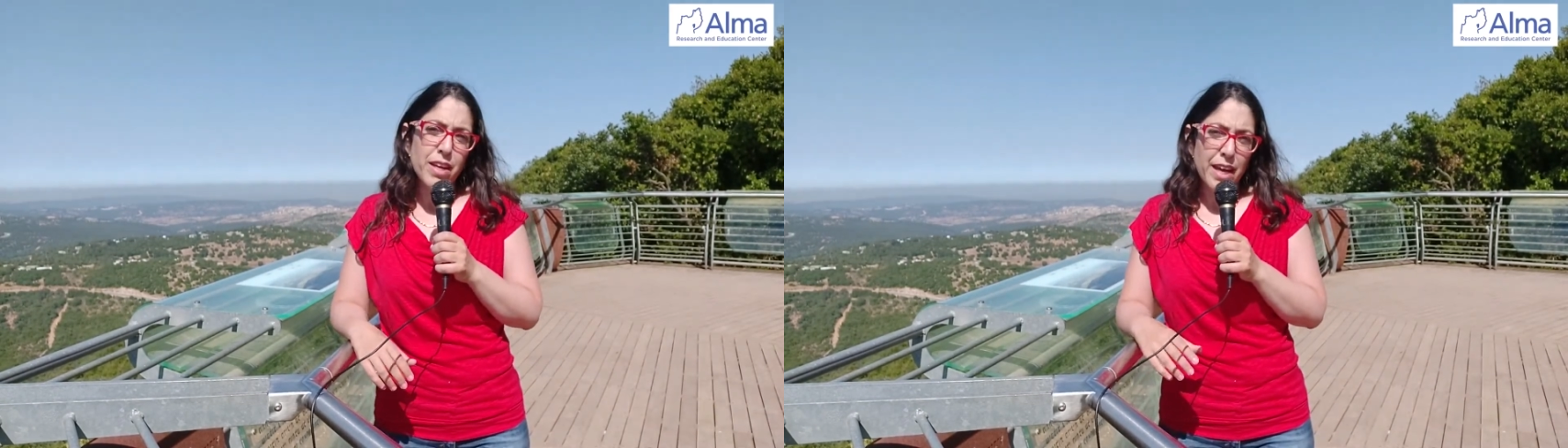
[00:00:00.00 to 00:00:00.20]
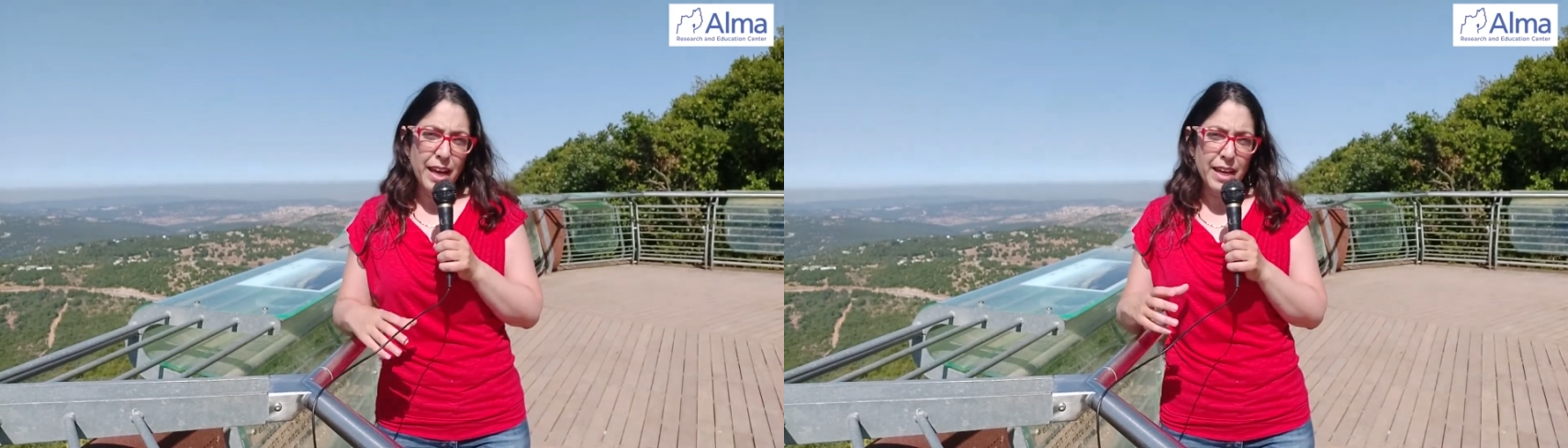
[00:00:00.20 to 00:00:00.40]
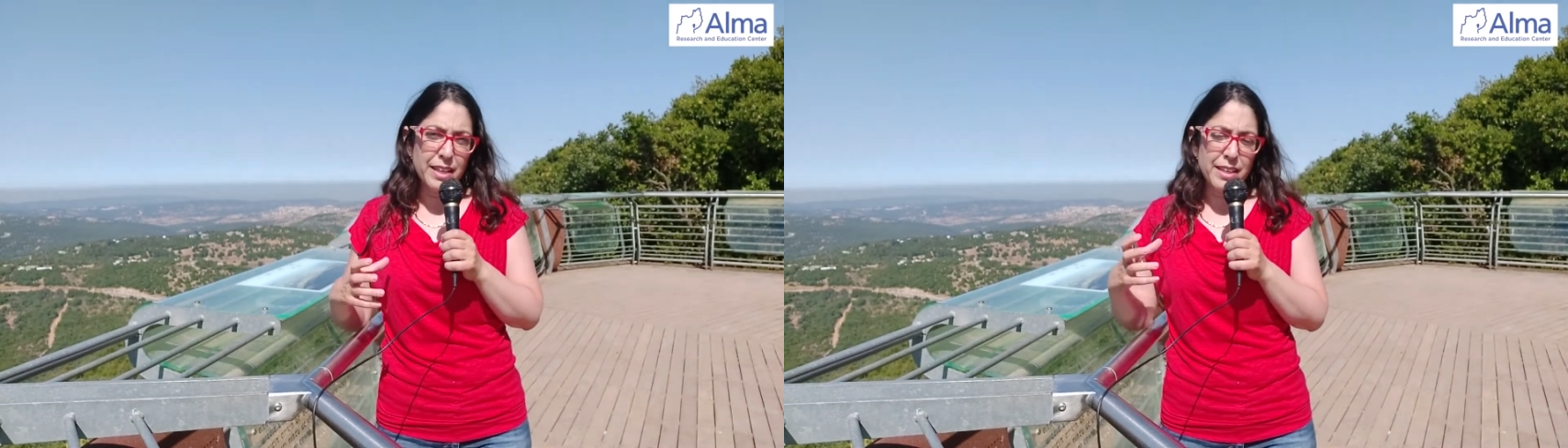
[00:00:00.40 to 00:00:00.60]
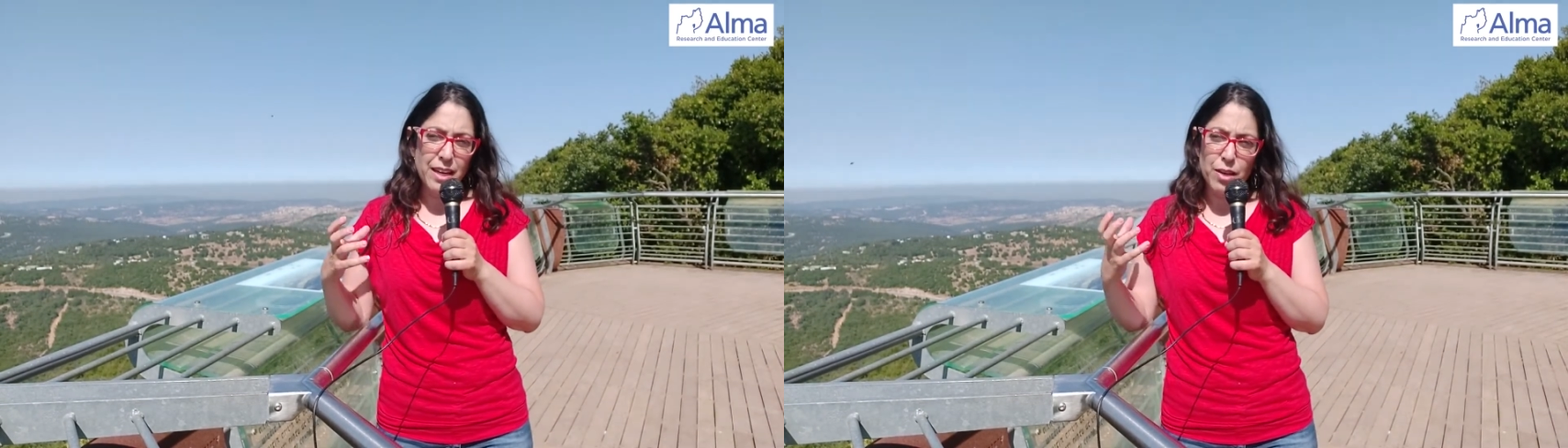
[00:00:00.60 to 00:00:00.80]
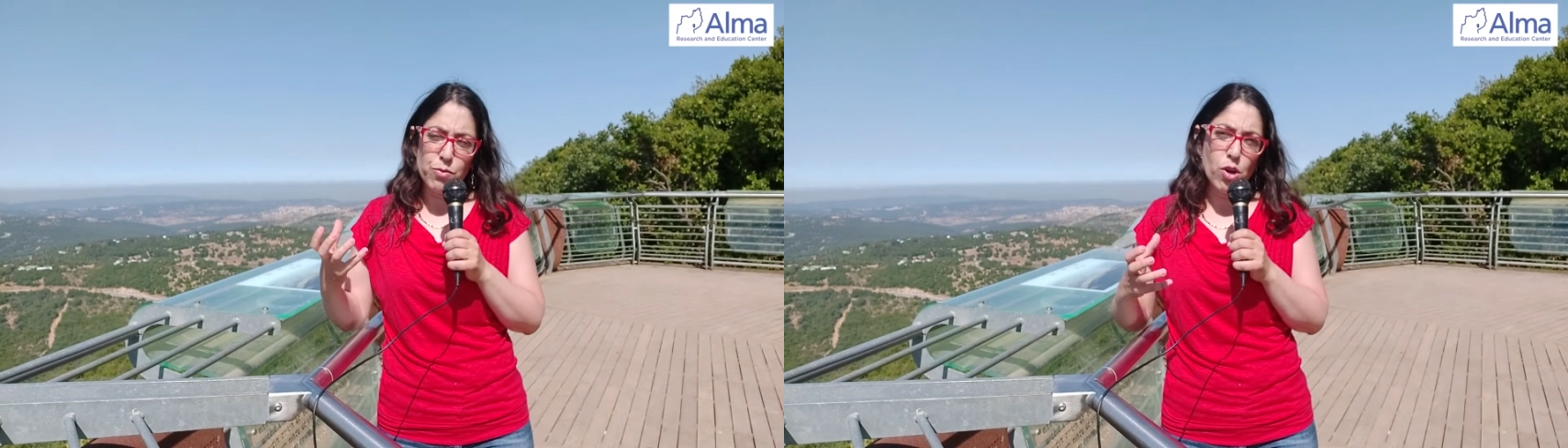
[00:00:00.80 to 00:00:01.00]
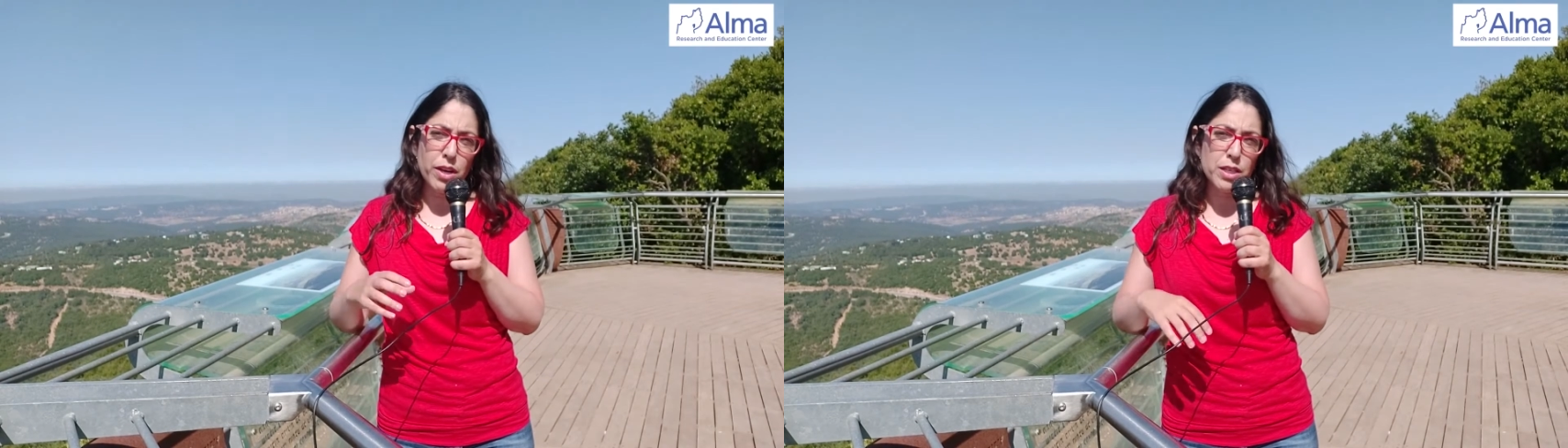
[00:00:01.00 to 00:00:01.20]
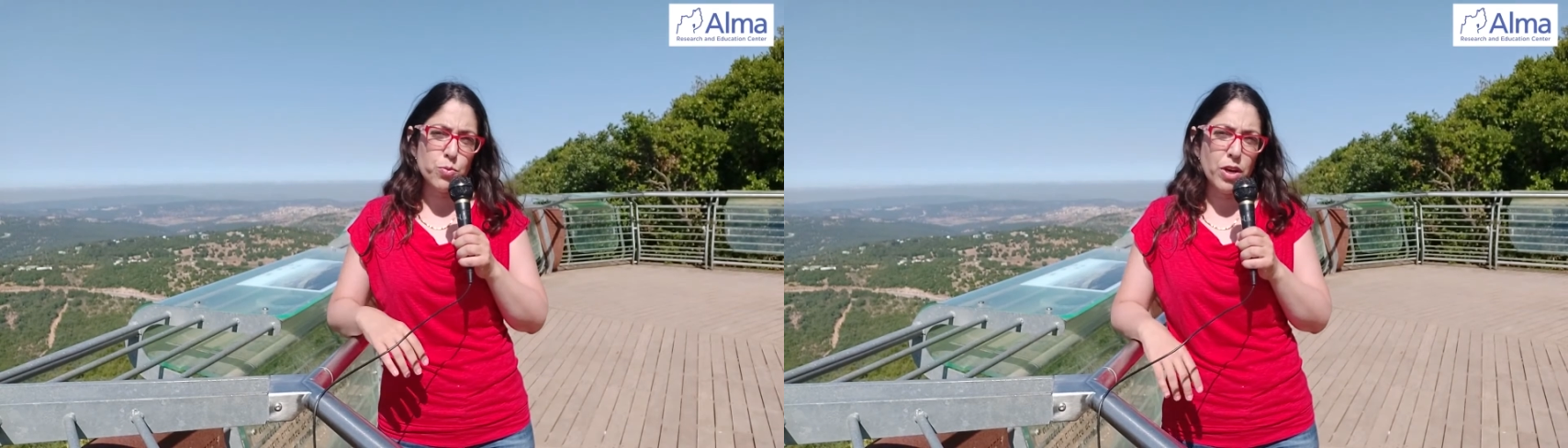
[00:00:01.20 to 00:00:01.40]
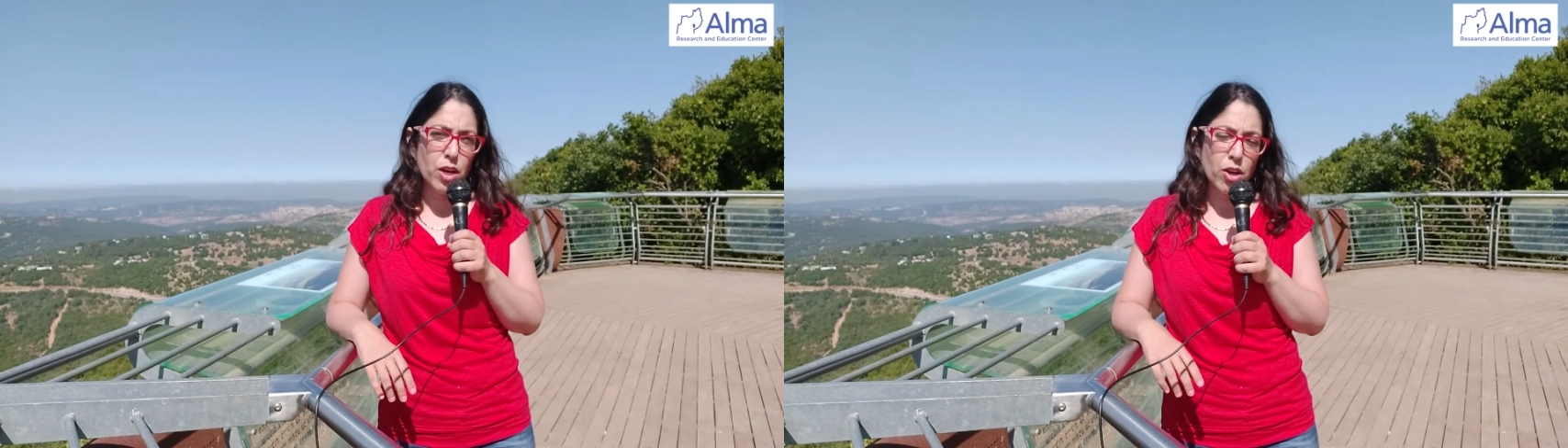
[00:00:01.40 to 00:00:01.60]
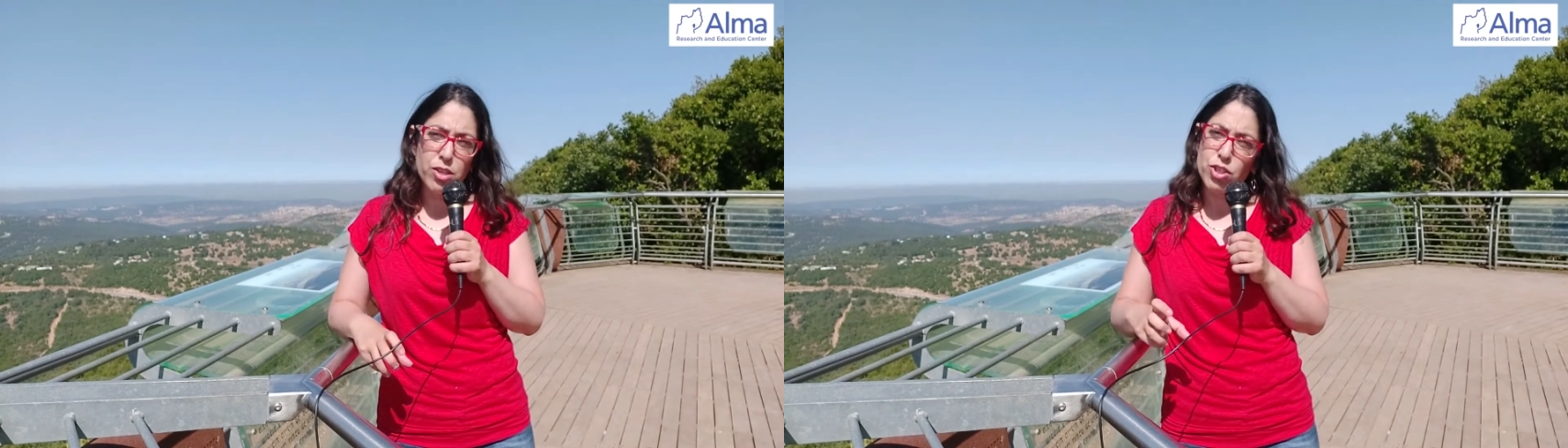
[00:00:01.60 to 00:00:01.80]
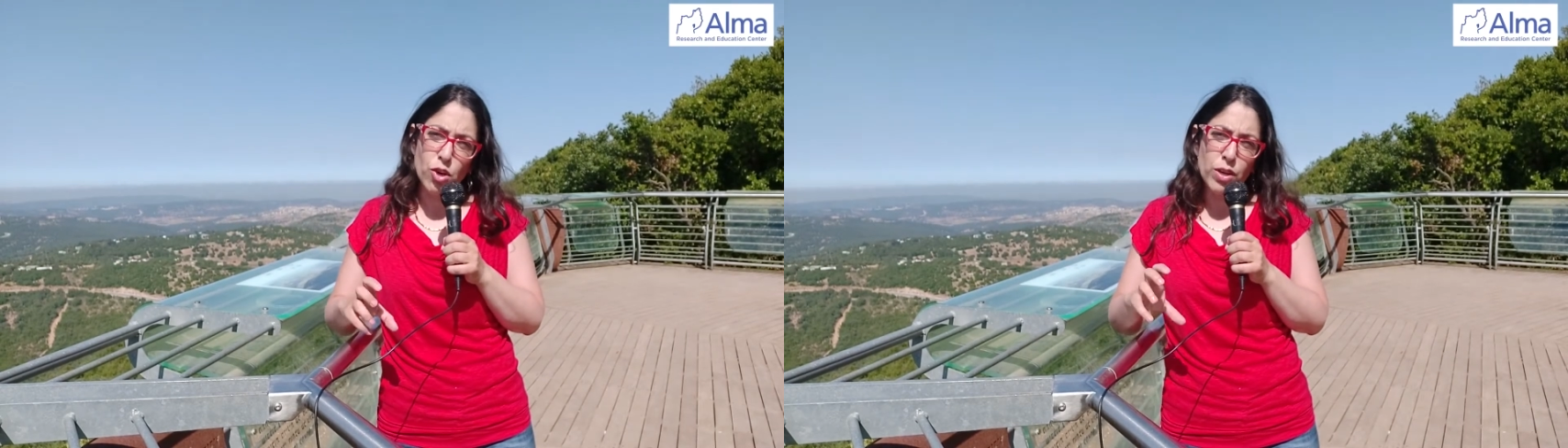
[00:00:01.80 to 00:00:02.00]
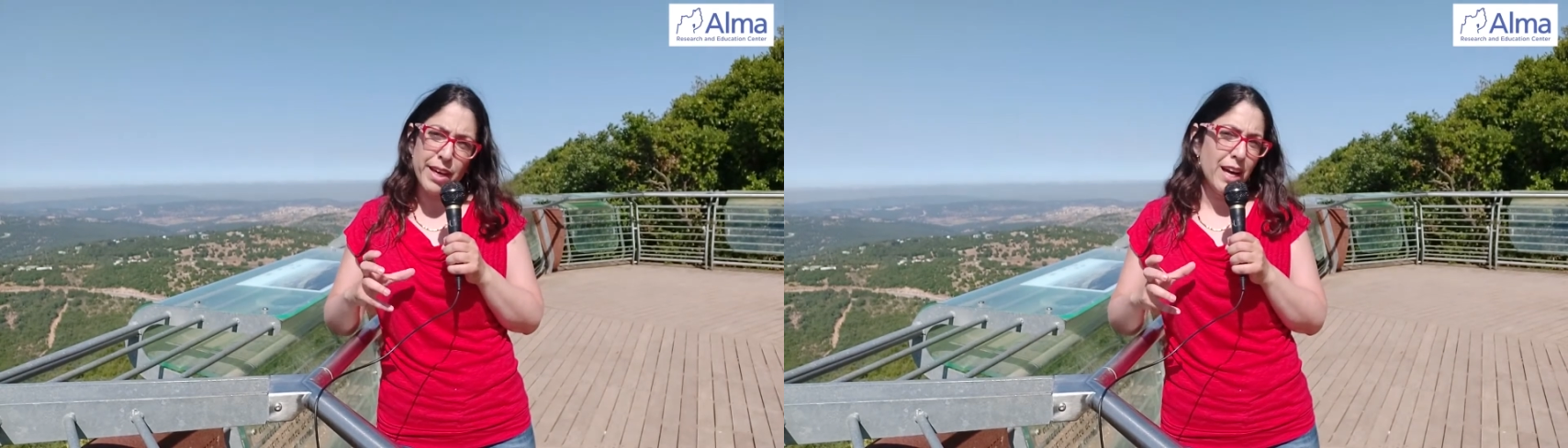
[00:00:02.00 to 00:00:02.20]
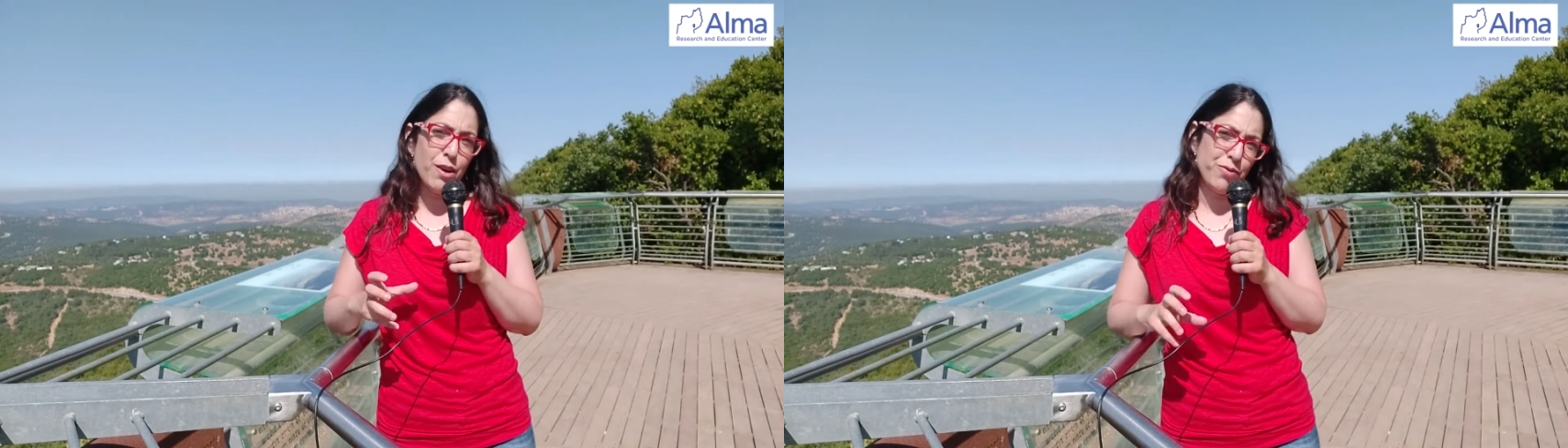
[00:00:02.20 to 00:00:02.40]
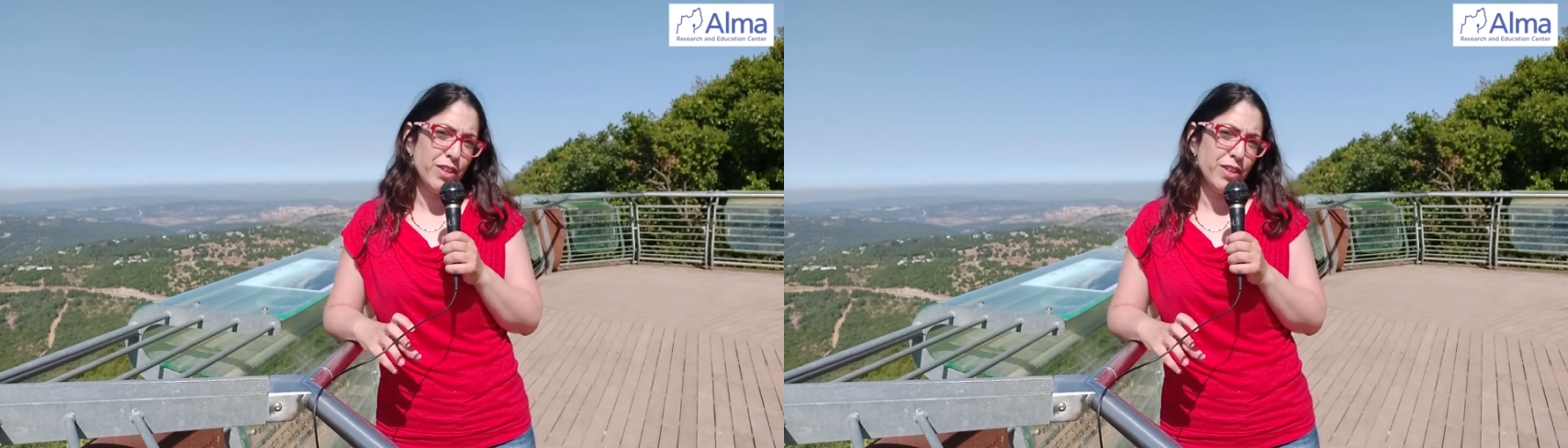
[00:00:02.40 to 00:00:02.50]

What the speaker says: and the rockets were launched only half